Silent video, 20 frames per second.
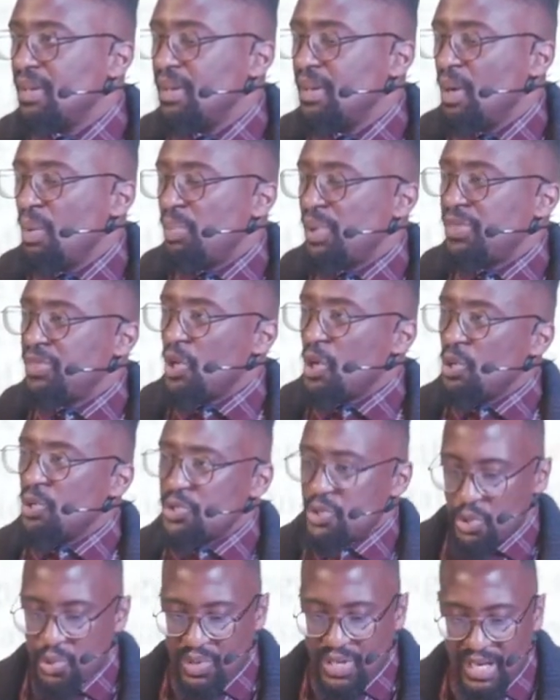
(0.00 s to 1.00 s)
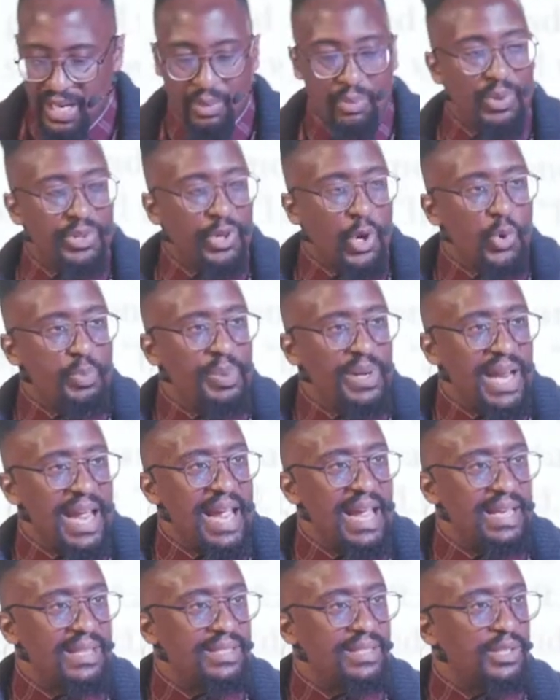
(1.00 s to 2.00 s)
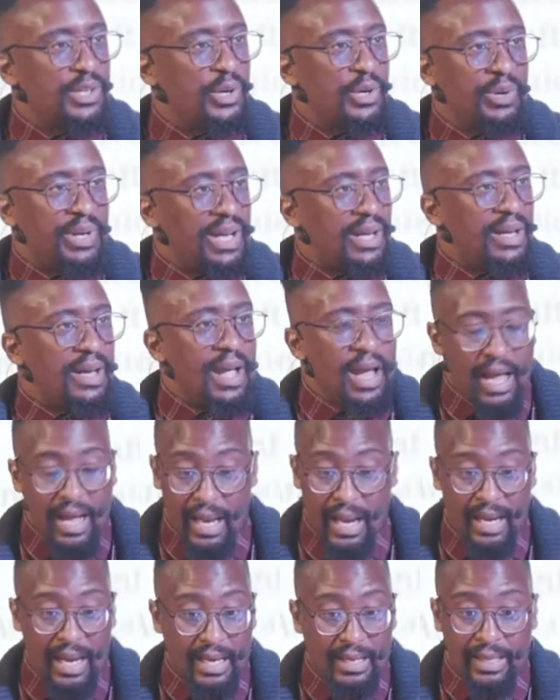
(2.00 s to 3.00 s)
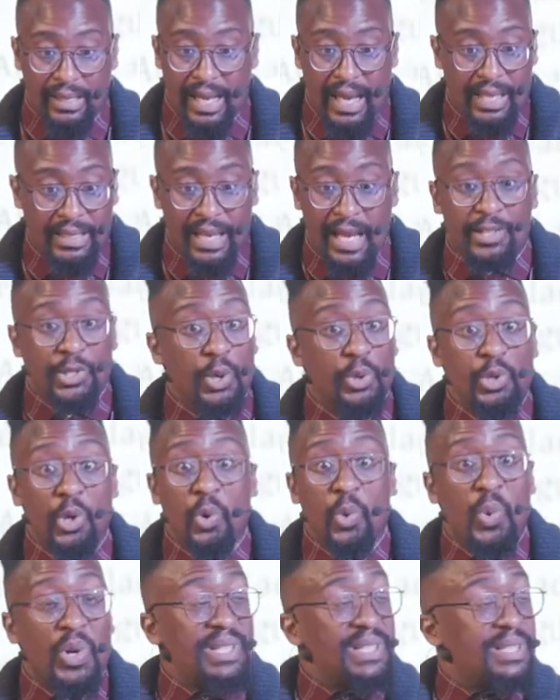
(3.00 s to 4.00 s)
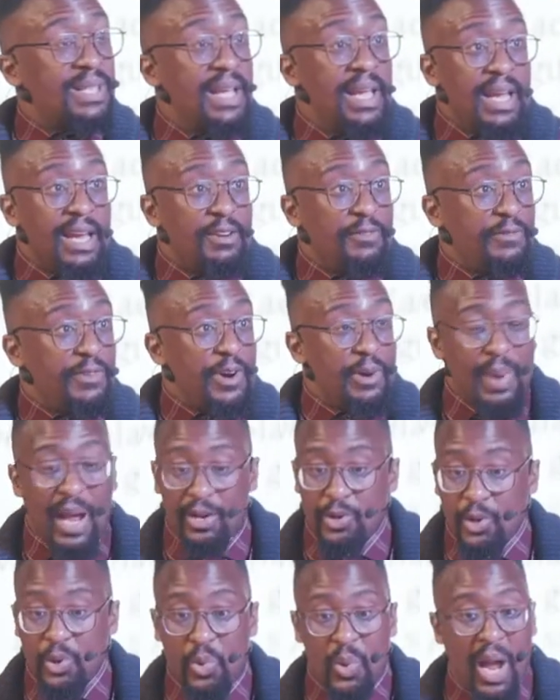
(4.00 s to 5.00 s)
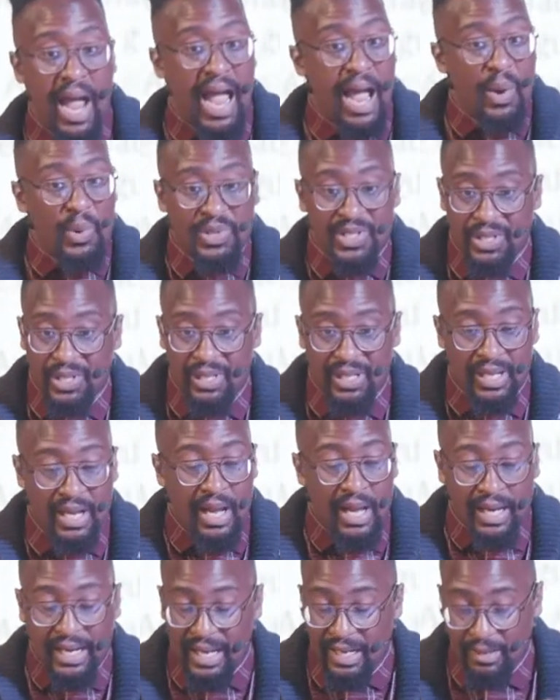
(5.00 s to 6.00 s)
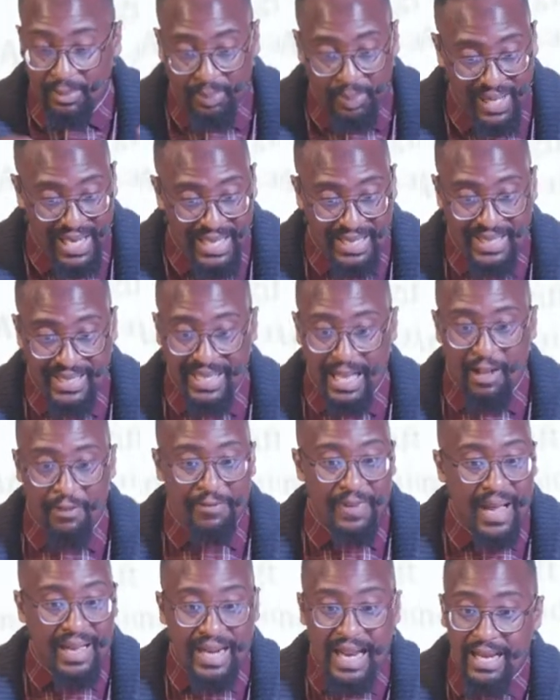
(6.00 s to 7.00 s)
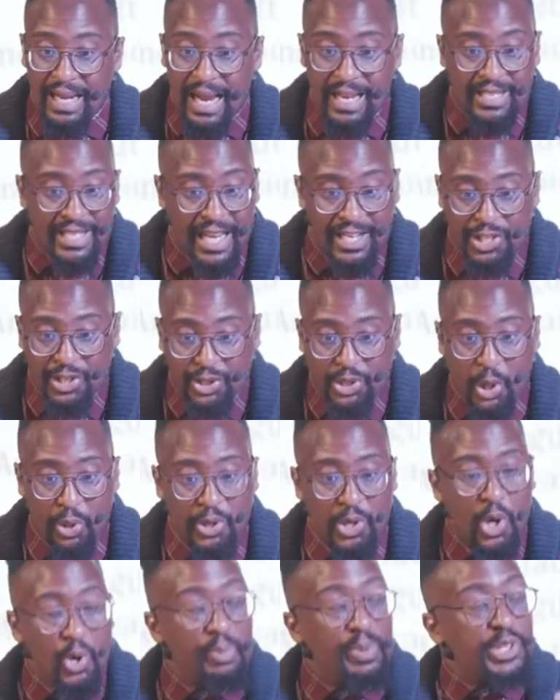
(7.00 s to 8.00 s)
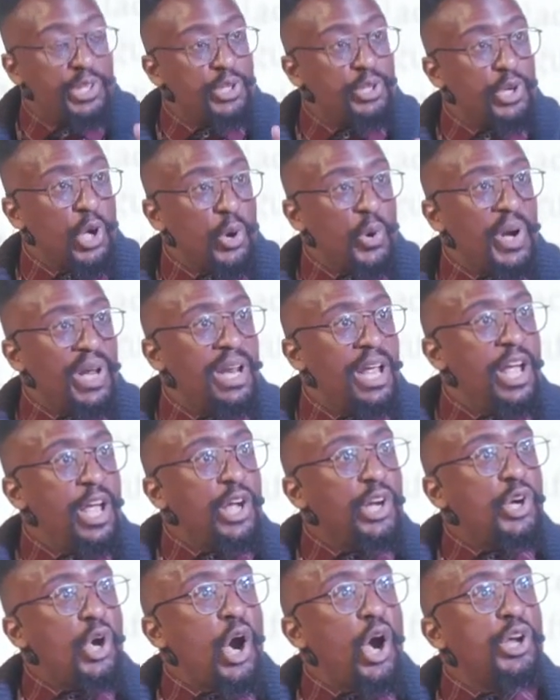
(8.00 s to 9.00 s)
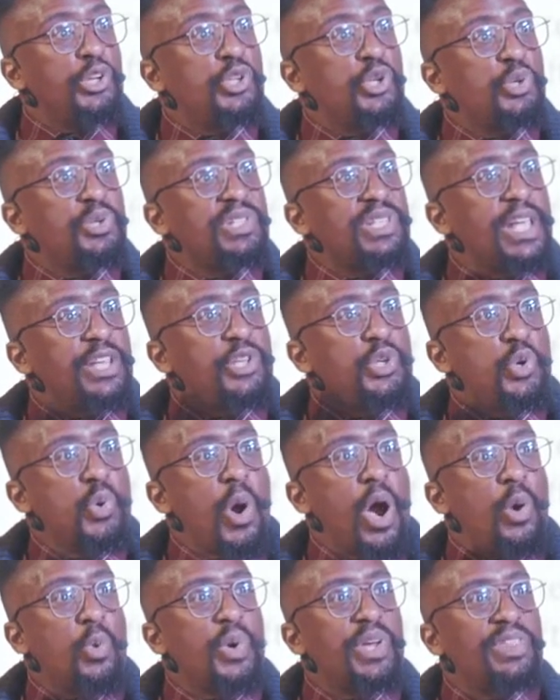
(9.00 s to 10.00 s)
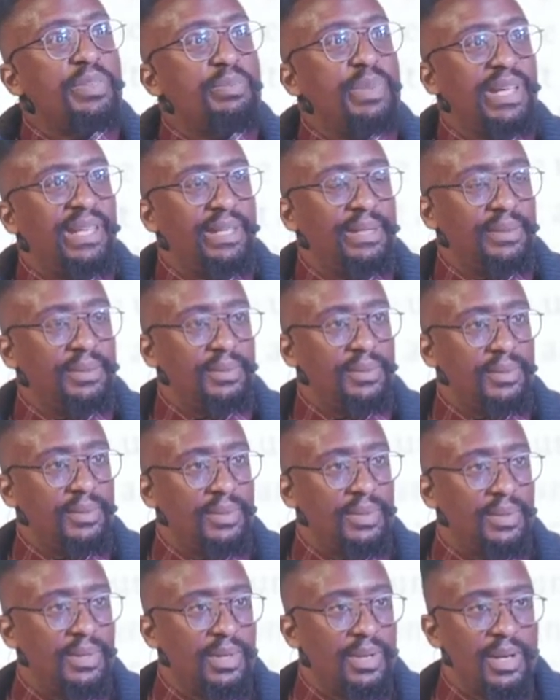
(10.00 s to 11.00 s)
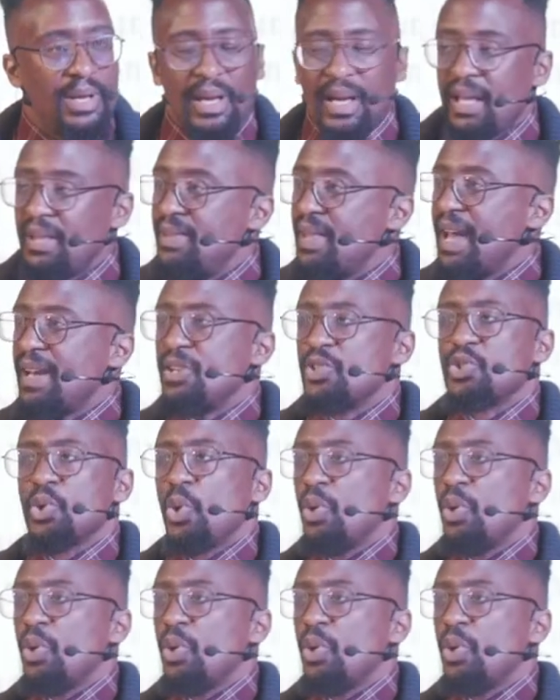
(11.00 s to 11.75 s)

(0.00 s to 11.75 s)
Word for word: But those who come with open hands and go, okay, I, I don't know what's in front of me. I don't know how it's going to kind of play itself out. I, I, I, just don't know. But you know what? God, you said you are with me. And that is all